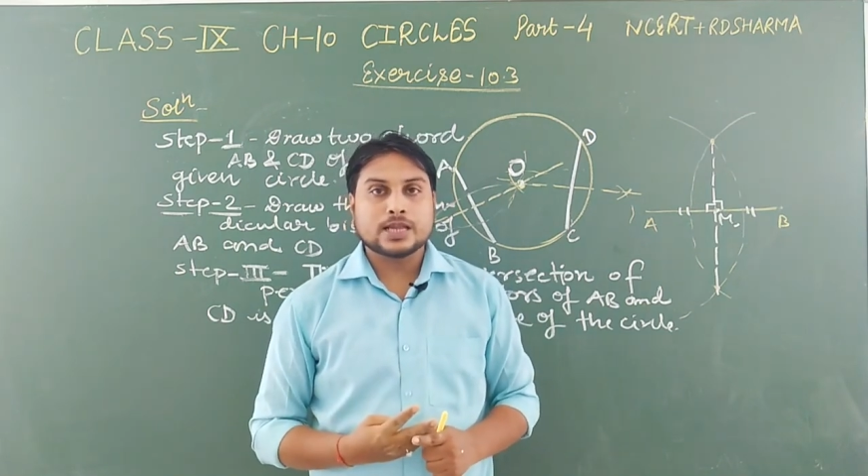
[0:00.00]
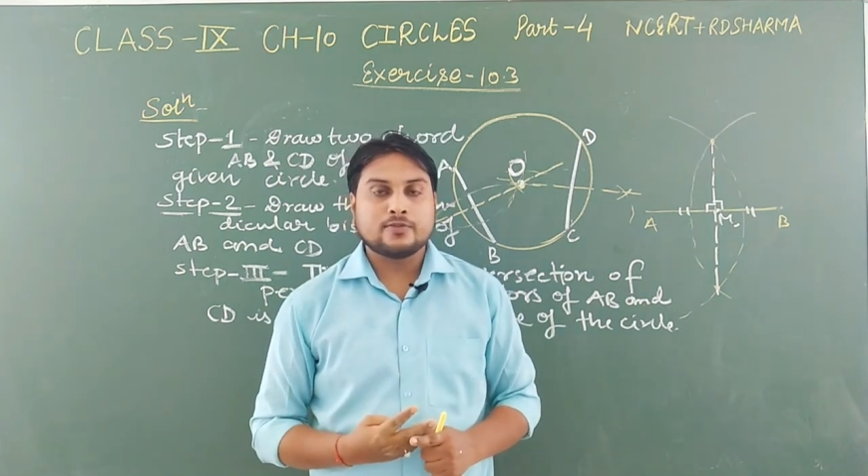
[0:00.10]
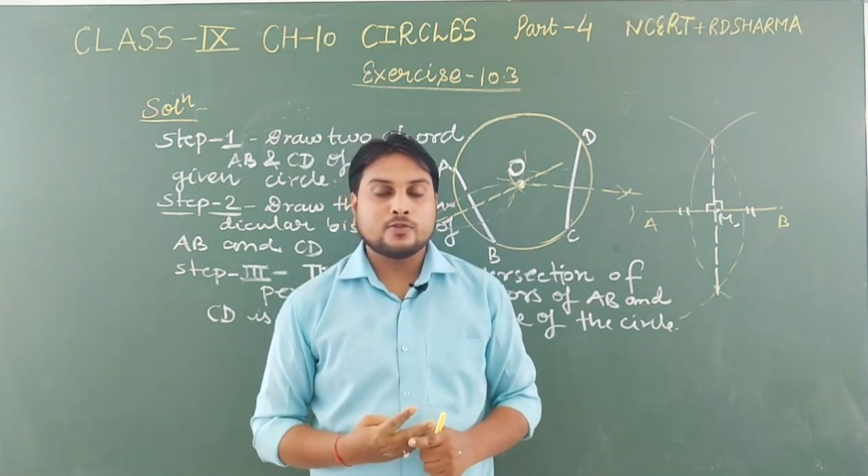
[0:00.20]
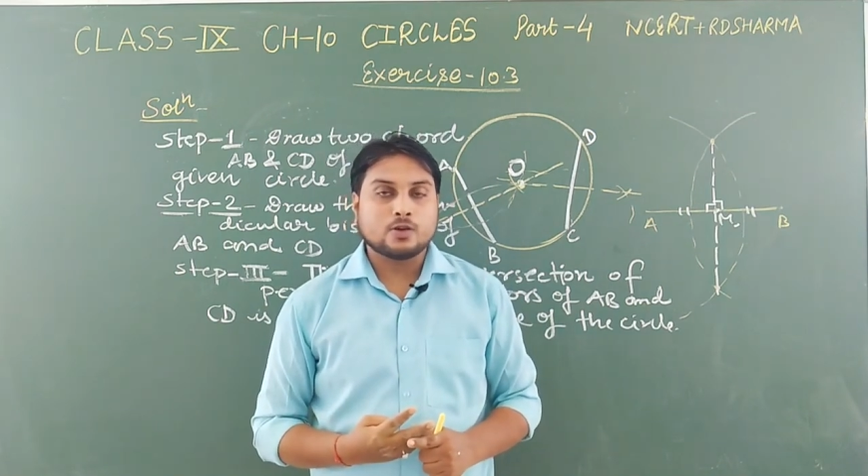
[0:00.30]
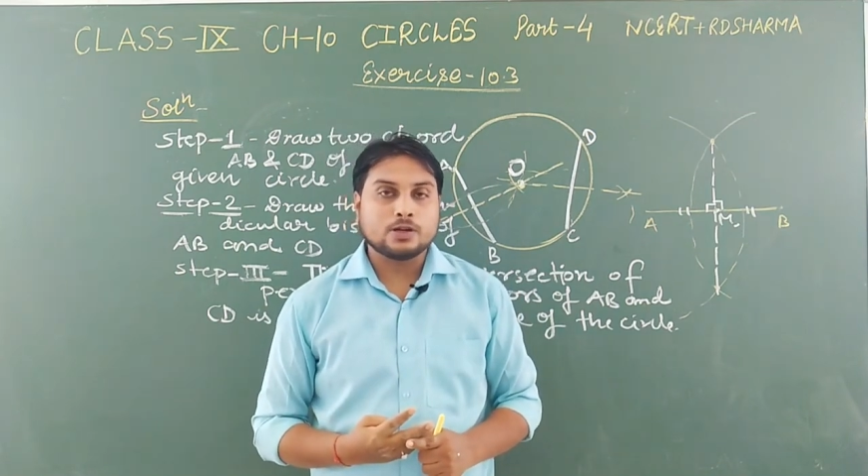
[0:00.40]
I
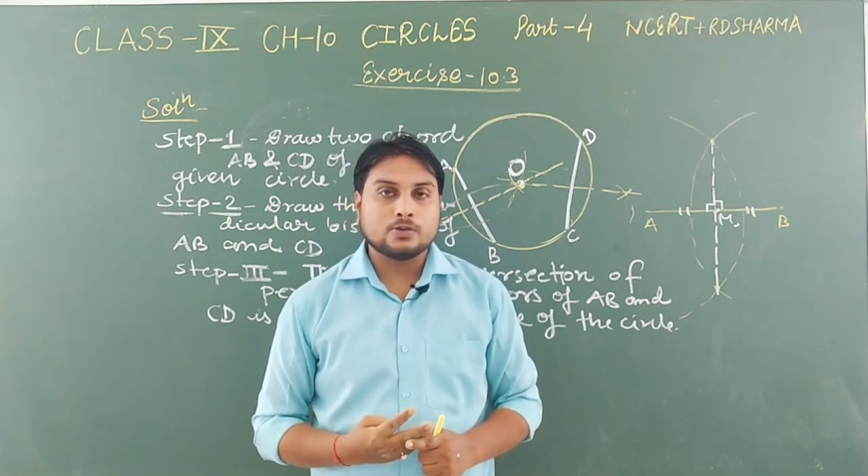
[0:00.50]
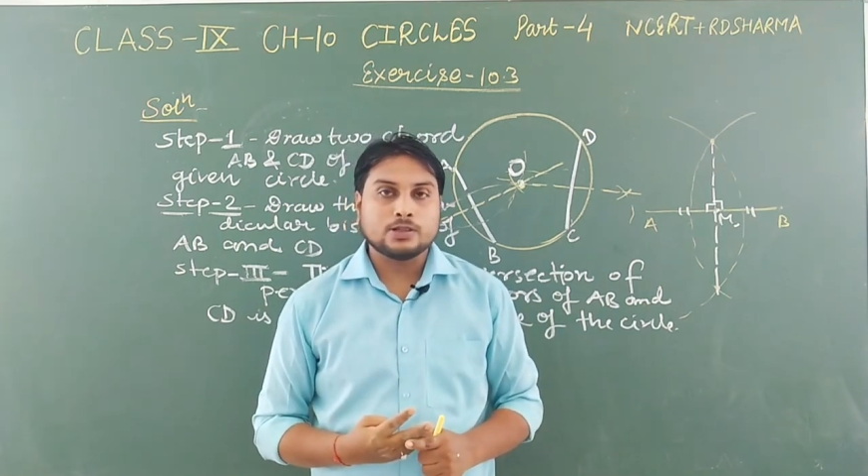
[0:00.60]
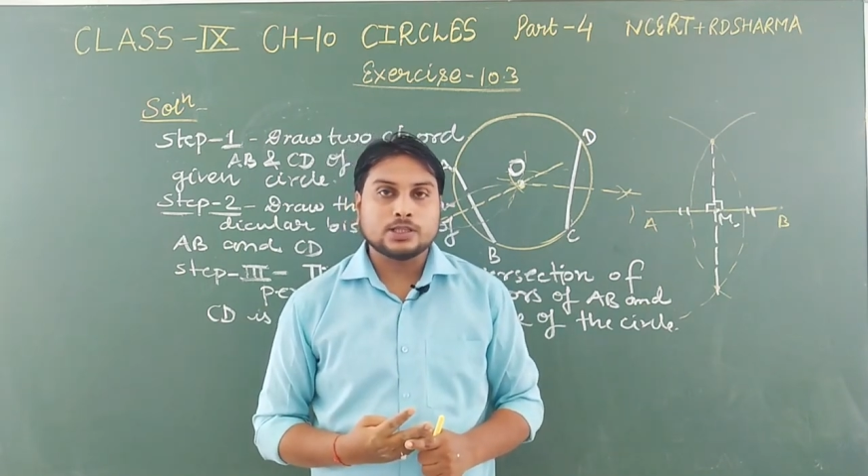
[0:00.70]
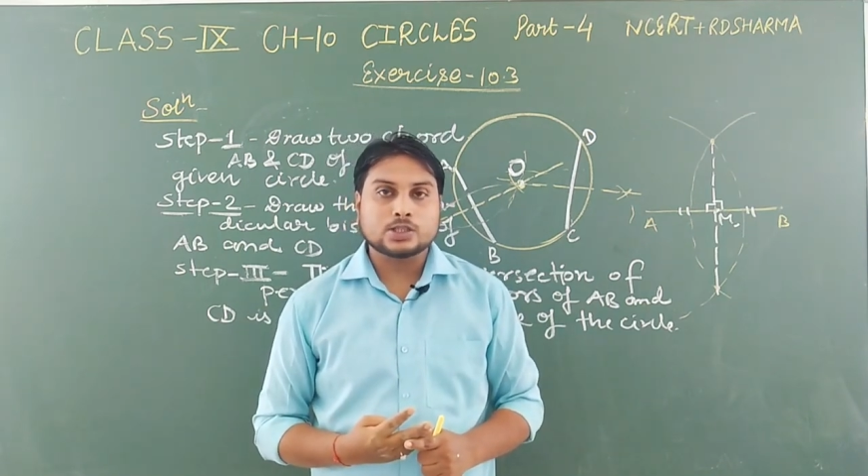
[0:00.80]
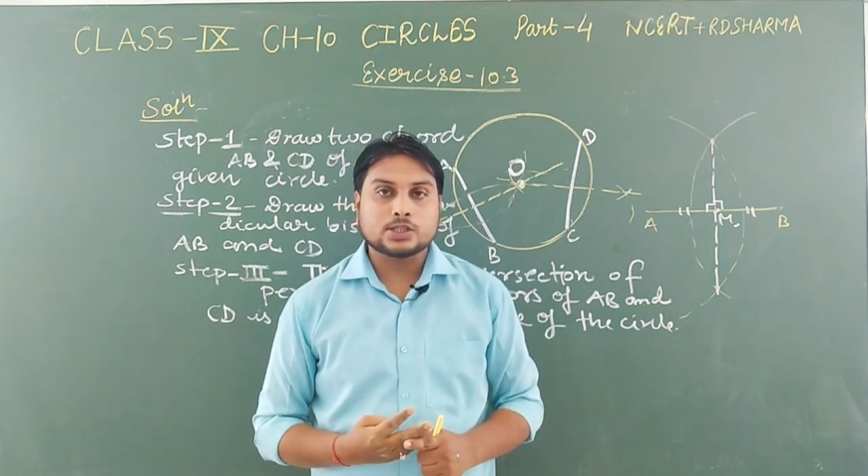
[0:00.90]
have taught you
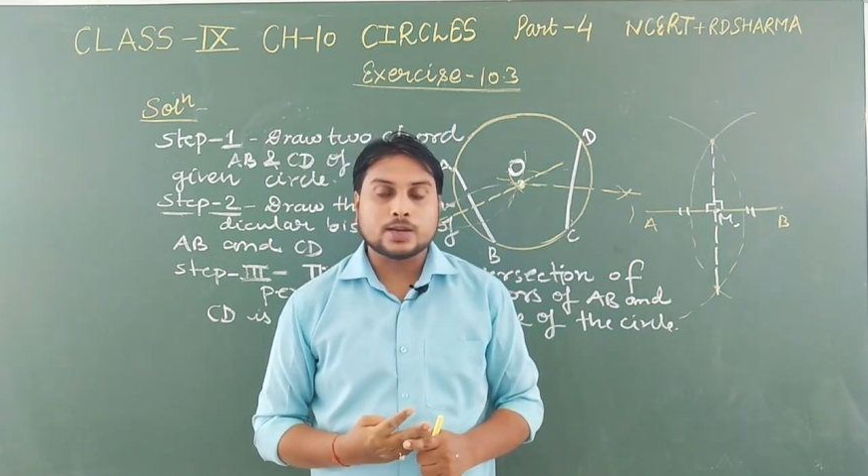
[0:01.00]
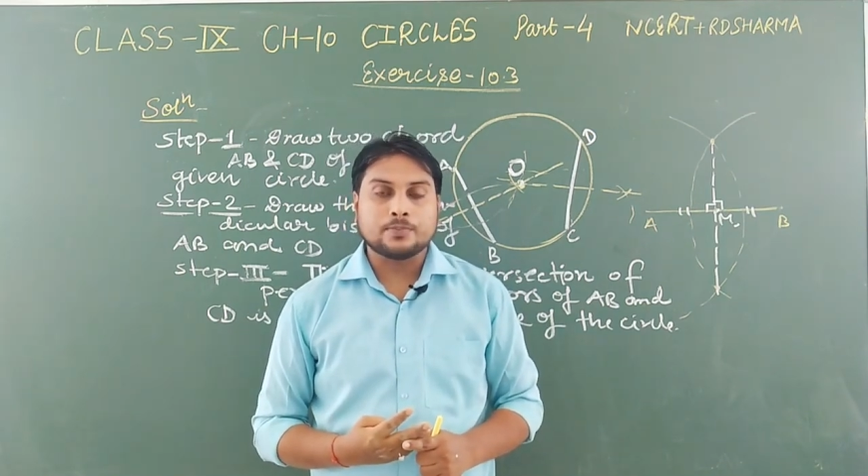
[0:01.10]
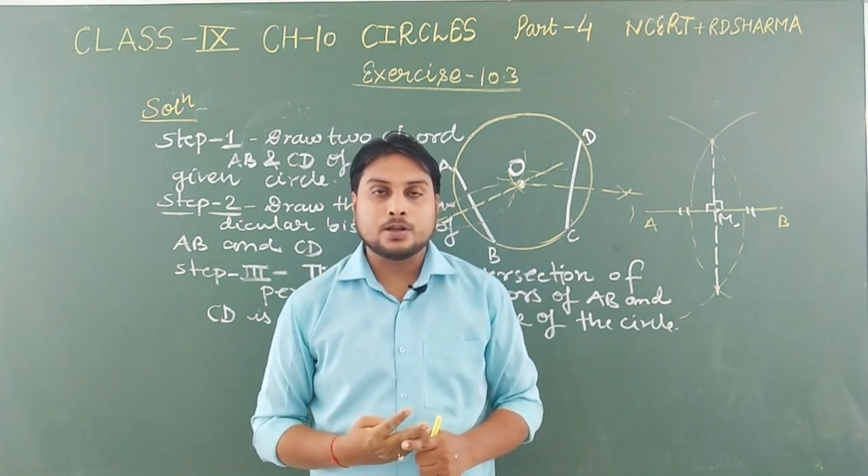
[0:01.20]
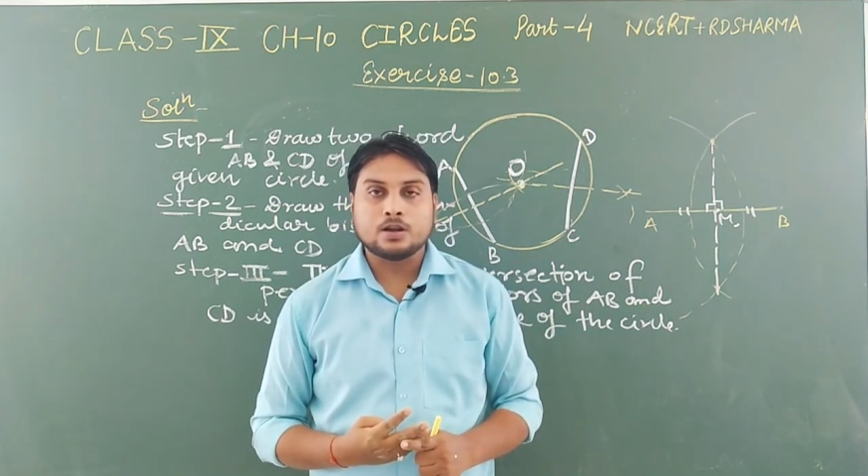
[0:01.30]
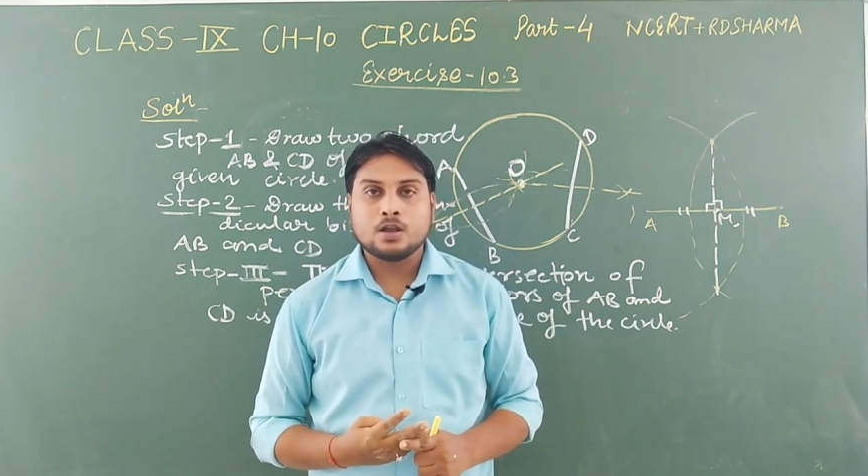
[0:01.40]
in this
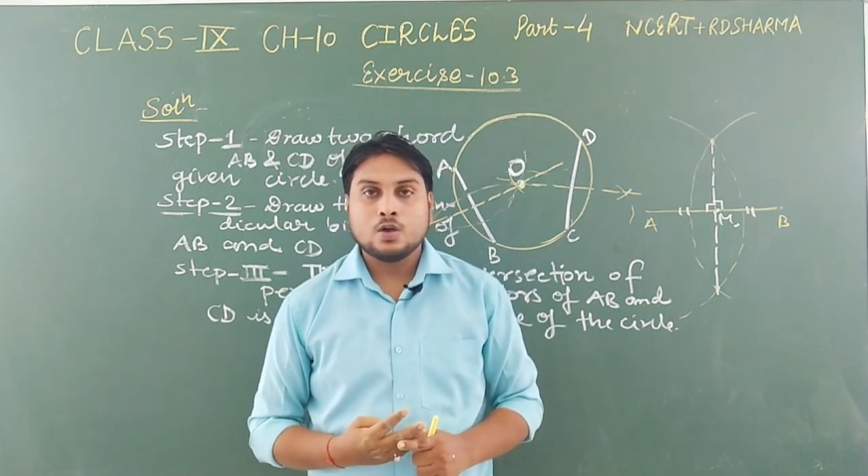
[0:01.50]
chapter.